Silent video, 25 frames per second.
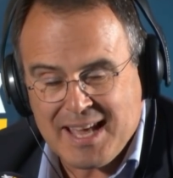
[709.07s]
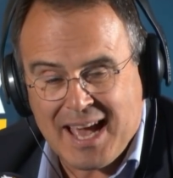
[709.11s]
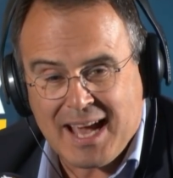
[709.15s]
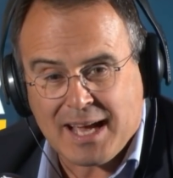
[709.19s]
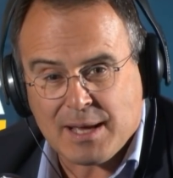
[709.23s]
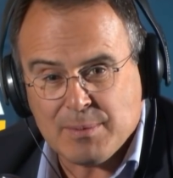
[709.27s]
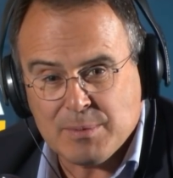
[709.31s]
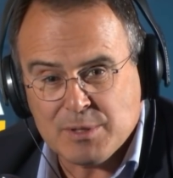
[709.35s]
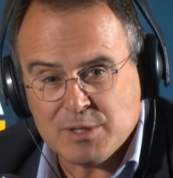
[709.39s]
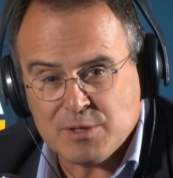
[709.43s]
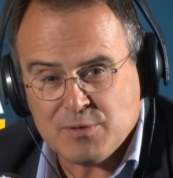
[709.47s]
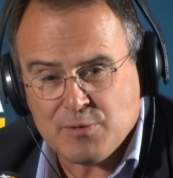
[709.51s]
the
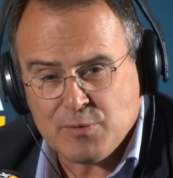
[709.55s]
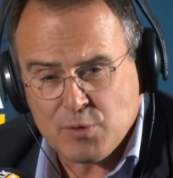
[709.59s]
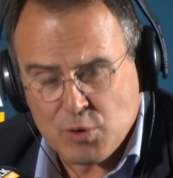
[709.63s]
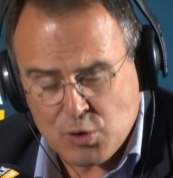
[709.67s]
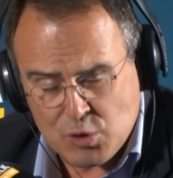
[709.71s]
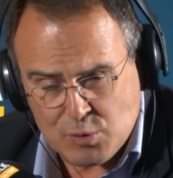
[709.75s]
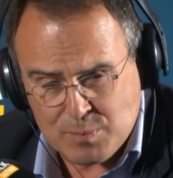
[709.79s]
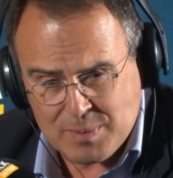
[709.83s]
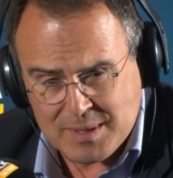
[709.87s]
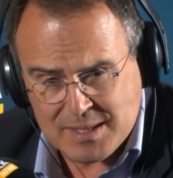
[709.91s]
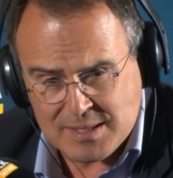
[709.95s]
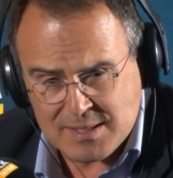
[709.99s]
Ackerman's
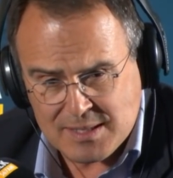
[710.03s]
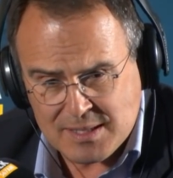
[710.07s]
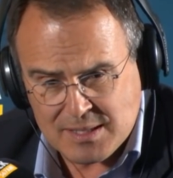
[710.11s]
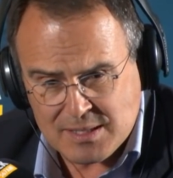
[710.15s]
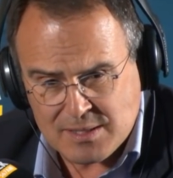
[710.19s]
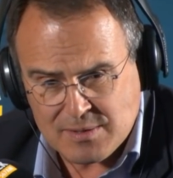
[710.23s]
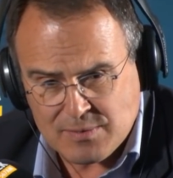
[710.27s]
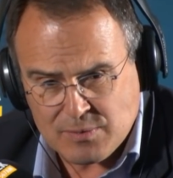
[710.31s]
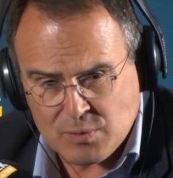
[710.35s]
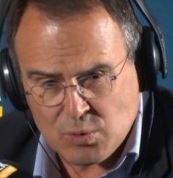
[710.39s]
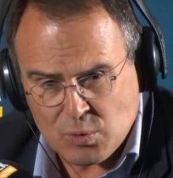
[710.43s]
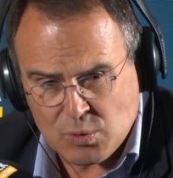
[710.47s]
food
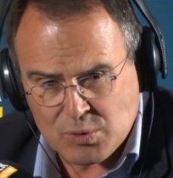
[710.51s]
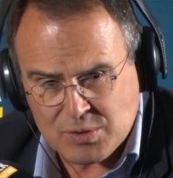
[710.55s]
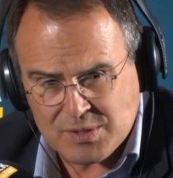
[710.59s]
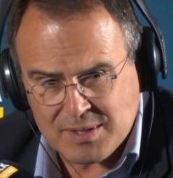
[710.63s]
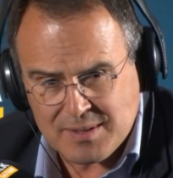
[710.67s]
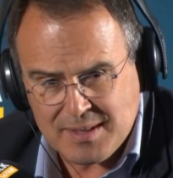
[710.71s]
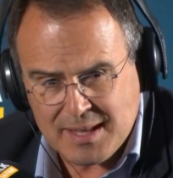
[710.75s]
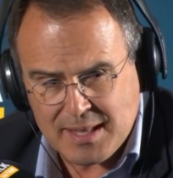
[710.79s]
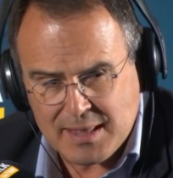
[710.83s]
business, of course,